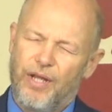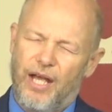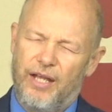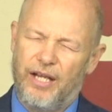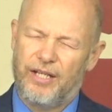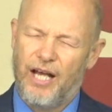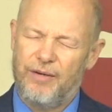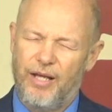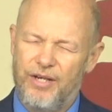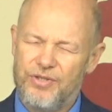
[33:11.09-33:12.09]
and kind
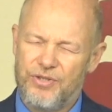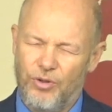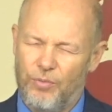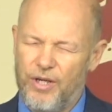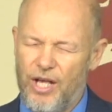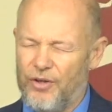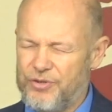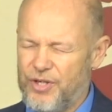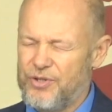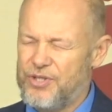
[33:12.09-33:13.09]
of made it so nobody else
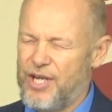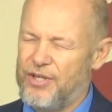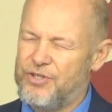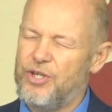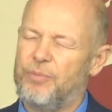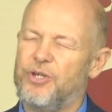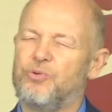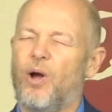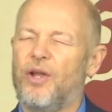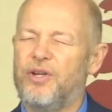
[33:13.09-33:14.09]
understands, so you can be
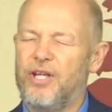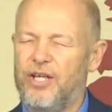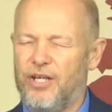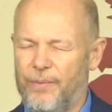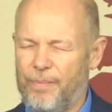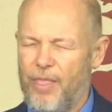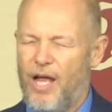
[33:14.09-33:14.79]
drawn to him.